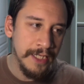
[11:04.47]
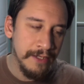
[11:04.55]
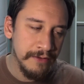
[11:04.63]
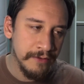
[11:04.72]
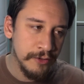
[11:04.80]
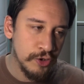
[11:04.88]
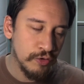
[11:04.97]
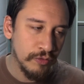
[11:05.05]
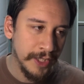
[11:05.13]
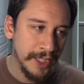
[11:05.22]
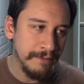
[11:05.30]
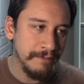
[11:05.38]
in the
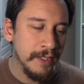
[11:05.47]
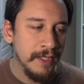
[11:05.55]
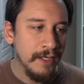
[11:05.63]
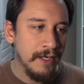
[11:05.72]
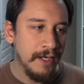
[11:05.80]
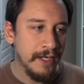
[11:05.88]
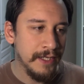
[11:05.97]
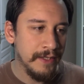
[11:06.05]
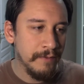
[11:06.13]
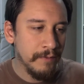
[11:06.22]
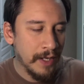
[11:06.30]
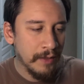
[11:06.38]
dream,
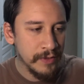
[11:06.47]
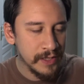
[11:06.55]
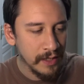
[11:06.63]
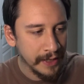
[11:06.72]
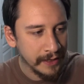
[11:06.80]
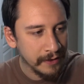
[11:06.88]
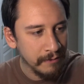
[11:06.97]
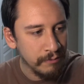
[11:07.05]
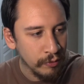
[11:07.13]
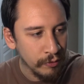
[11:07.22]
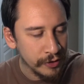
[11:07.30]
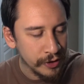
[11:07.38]
I was like
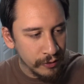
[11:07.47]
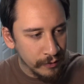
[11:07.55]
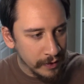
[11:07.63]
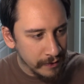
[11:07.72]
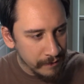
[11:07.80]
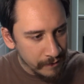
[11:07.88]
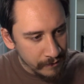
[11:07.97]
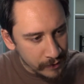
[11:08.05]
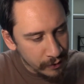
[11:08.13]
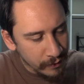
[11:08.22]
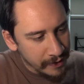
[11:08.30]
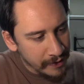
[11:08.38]
brought to
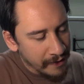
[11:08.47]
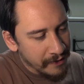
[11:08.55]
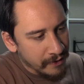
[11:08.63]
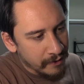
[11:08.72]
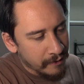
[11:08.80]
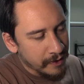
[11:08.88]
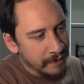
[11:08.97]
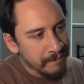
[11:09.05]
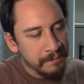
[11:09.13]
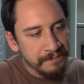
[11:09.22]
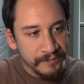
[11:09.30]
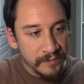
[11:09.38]
another
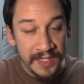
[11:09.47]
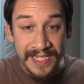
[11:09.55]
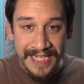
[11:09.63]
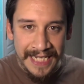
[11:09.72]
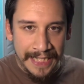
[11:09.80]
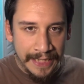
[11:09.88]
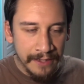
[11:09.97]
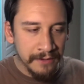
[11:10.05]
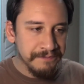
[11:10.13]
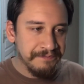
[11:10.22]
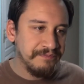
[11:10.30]
scene.